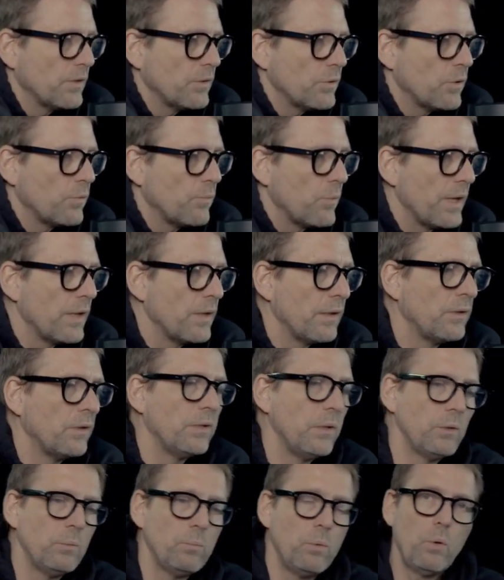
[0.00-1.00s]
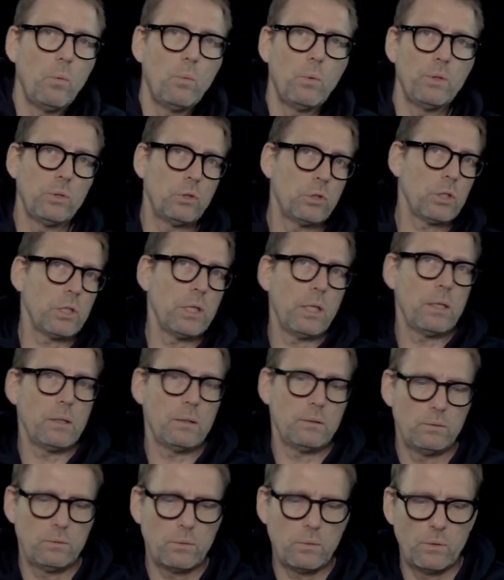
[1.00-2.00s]
or minus 0.1 G,
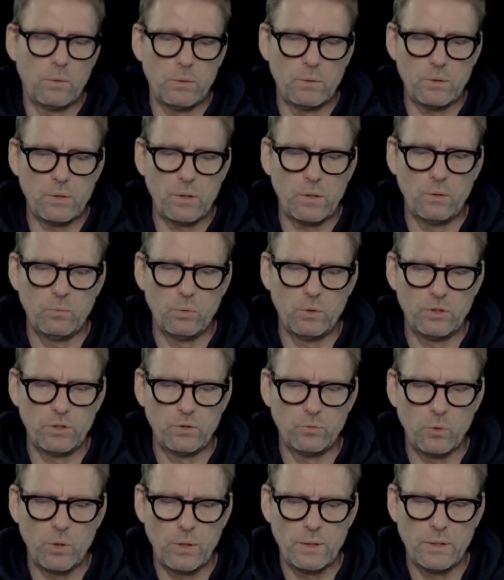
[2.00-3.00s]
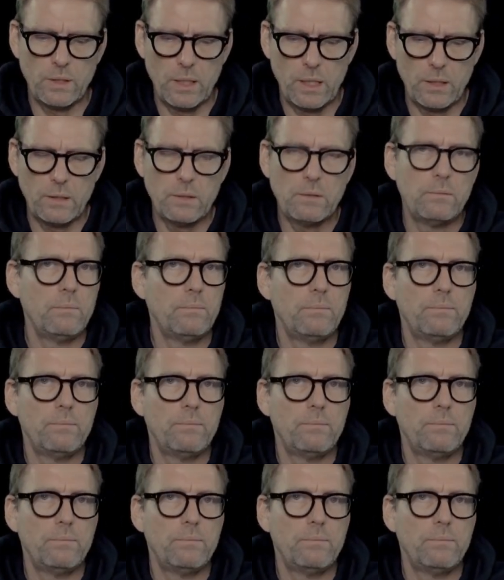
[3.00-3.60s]
which is 110.